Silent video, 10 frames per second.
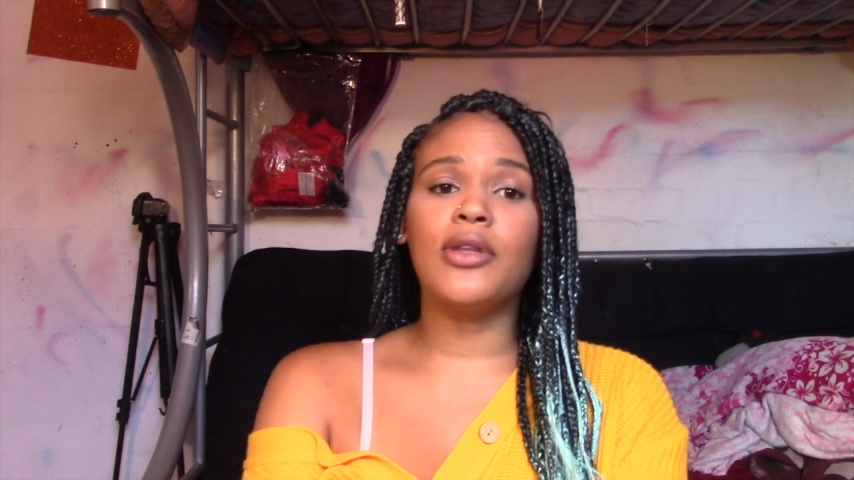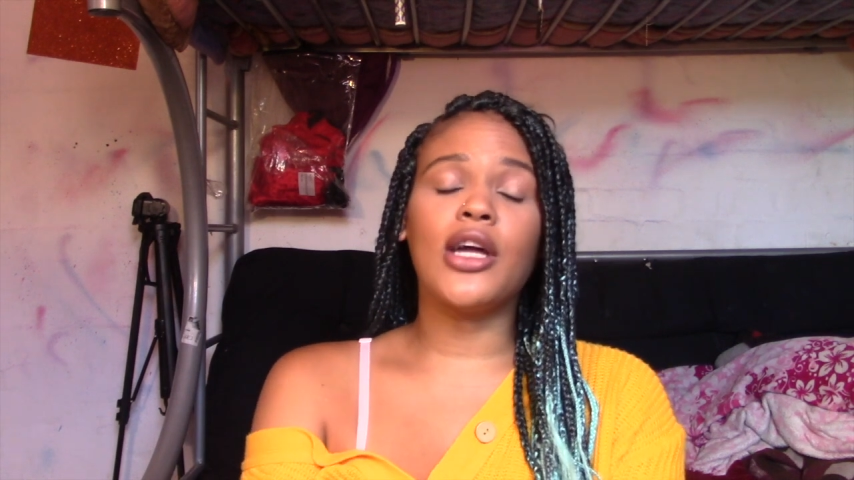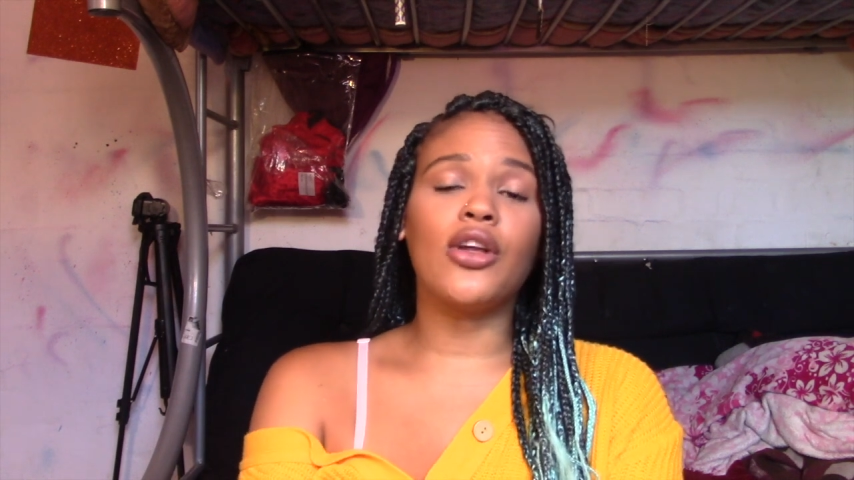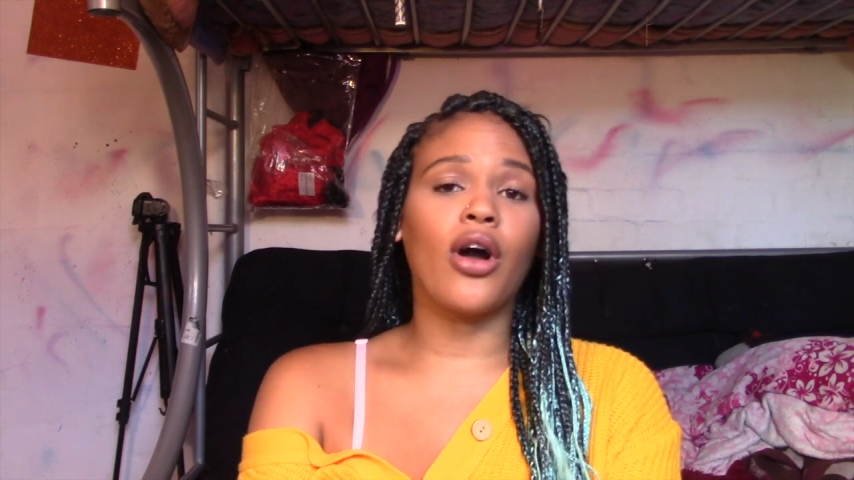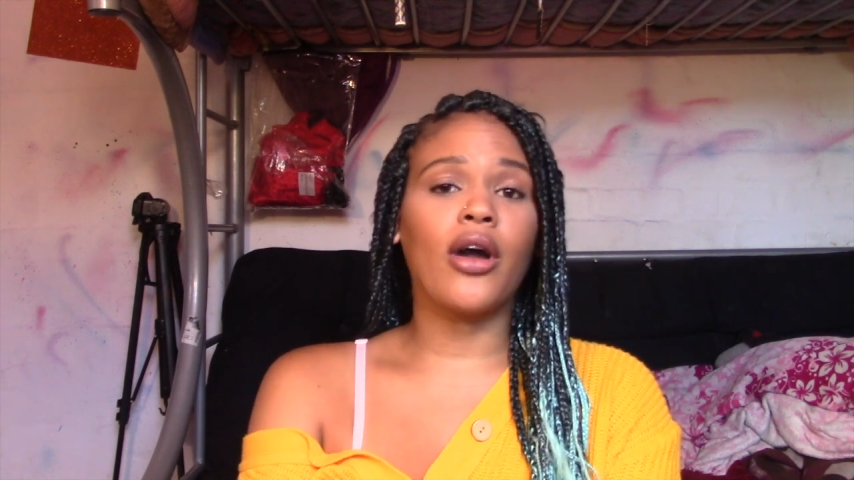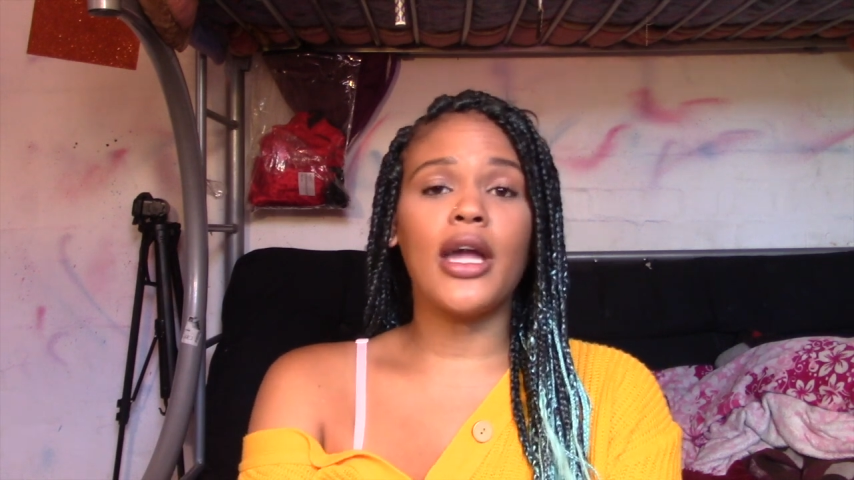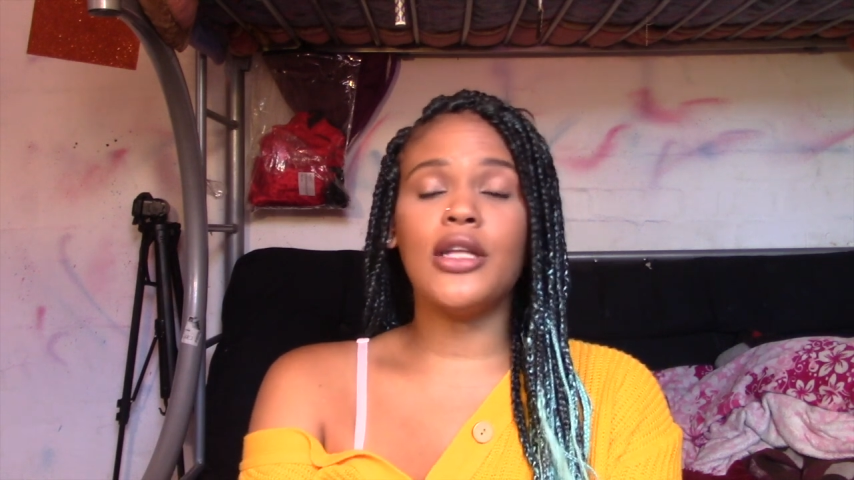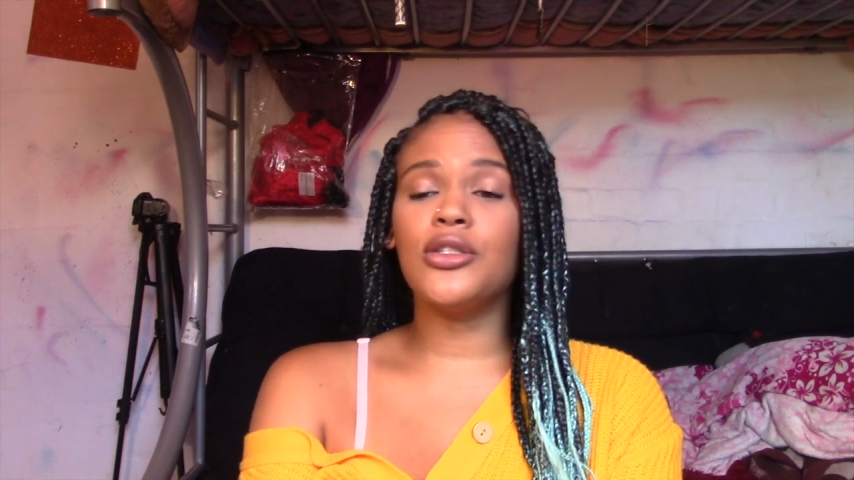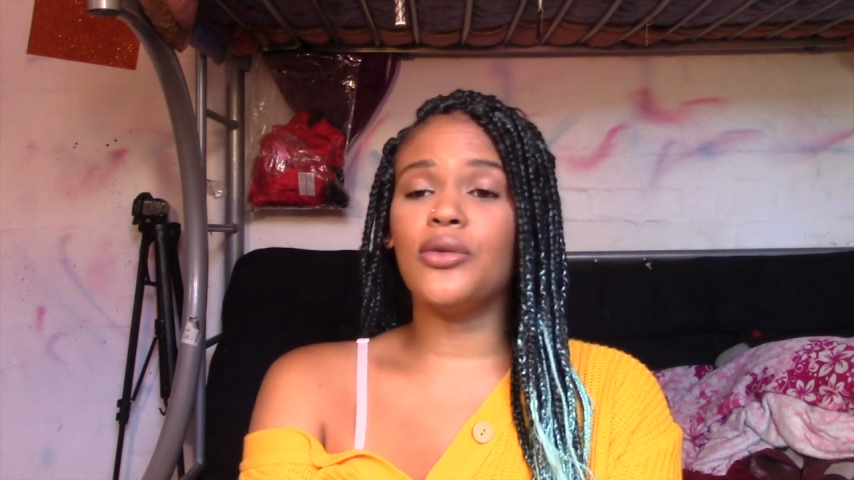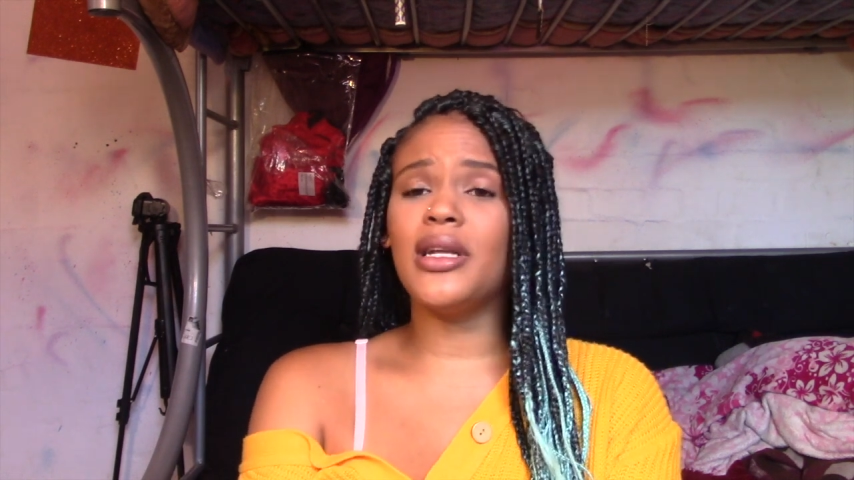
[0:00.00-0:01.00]
They're not going
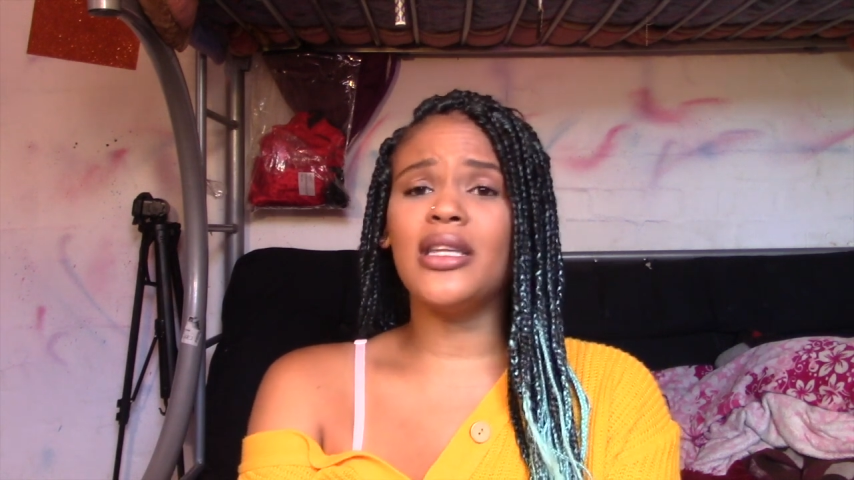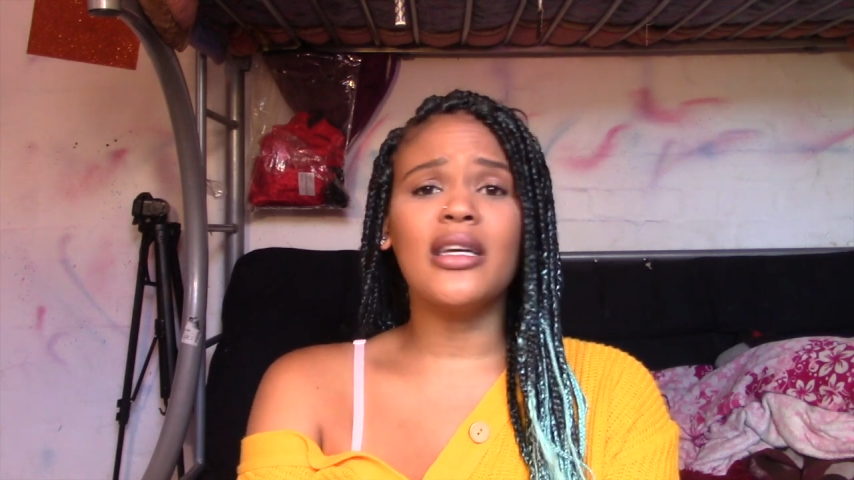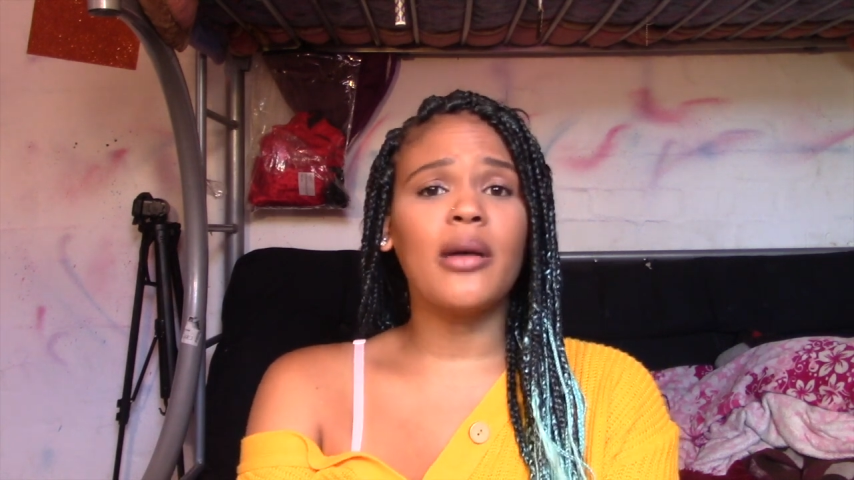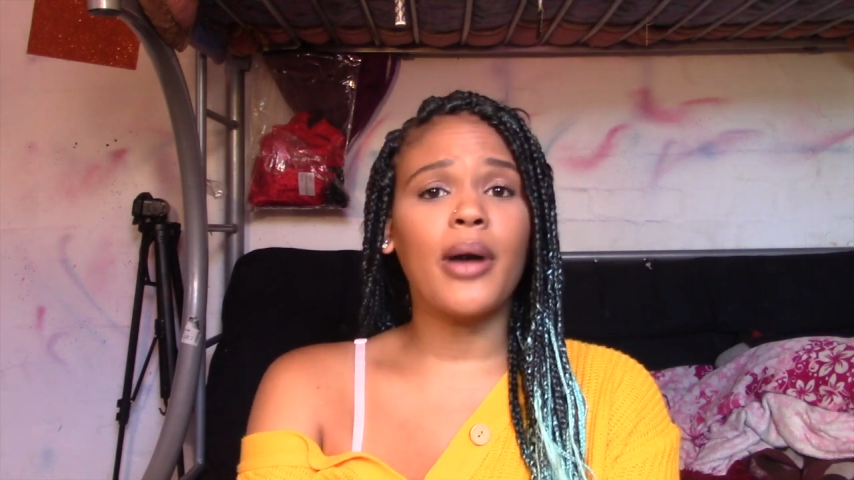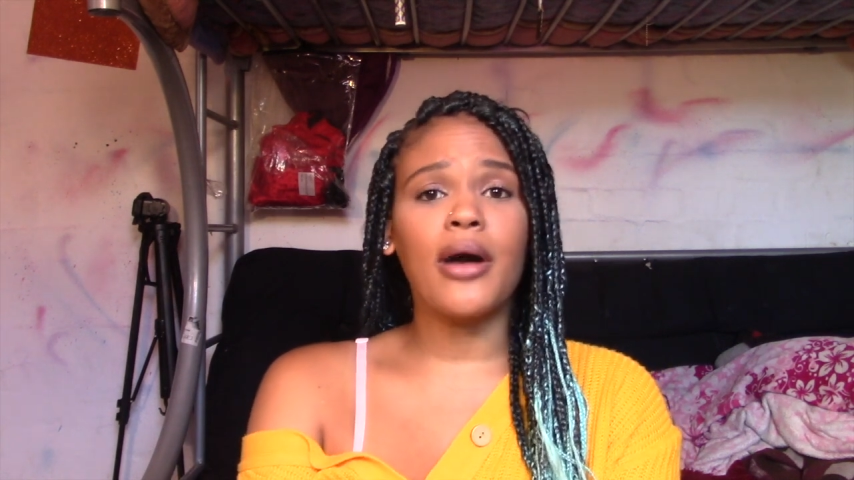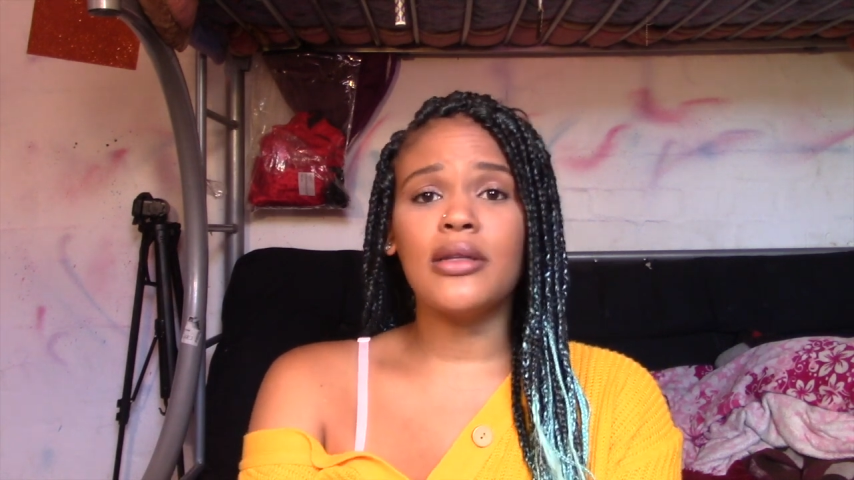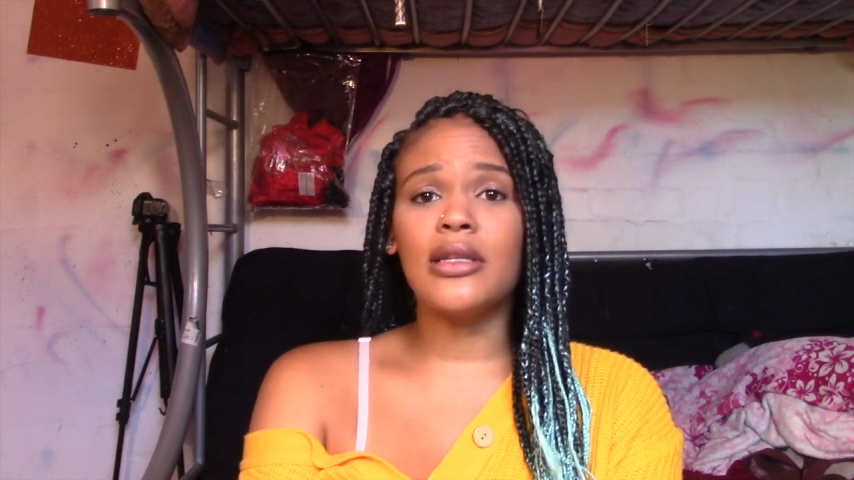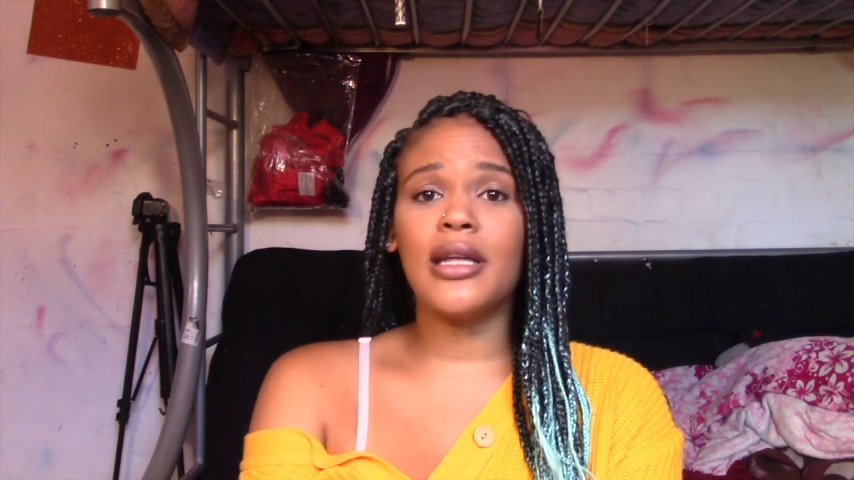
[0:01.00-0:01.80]
to do anything about it.